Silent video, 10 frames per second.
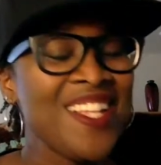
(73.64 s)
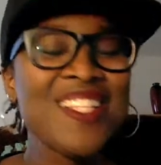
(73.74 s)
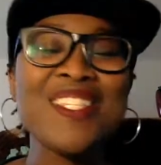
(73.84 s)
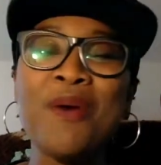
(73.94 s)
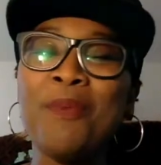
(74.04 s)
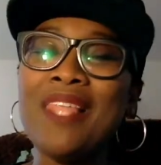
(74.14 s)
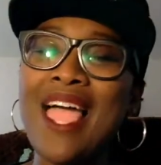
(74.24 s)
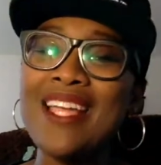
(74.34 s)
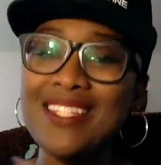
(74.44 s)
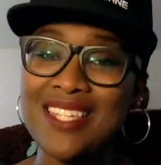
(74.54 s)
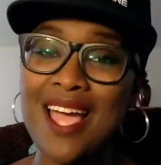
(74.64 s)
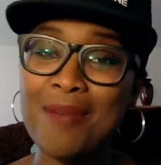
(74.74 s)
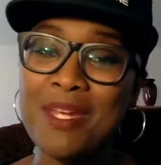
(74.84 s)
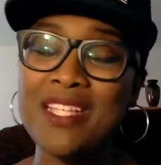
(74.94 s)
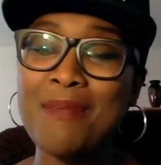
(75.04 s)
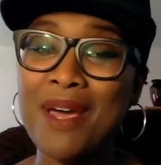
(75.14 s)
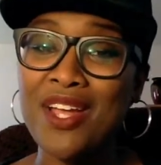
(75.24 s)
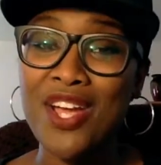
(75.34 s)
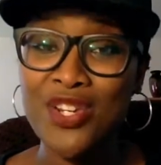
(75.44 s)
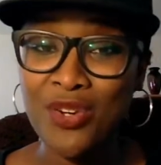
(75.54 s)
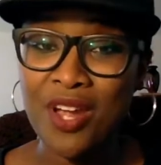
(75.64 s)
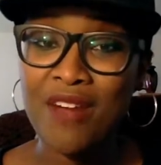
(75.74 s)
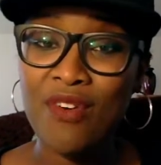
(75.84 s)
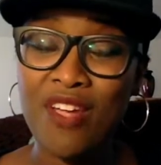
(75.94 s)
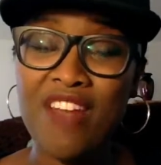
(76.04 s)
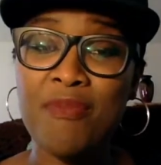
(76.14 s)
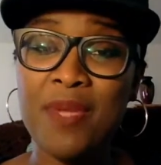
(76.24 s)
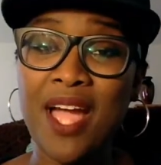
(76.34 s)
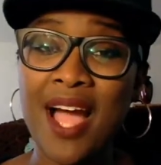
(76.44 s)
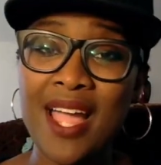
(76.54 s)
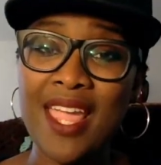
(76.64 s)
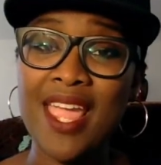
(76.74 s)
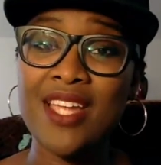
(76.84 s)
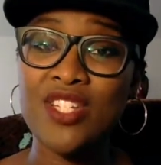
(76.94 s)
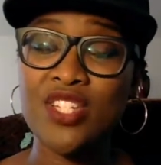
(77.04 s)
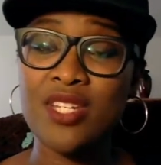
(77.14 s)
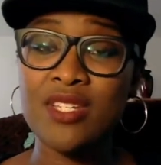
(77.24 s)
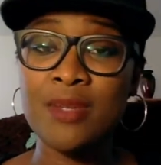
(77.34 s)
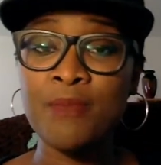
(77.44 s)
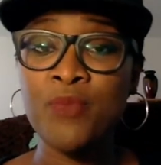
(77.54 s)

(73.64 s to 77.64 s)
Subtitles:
So Black Diamond is about an undercover FBI agent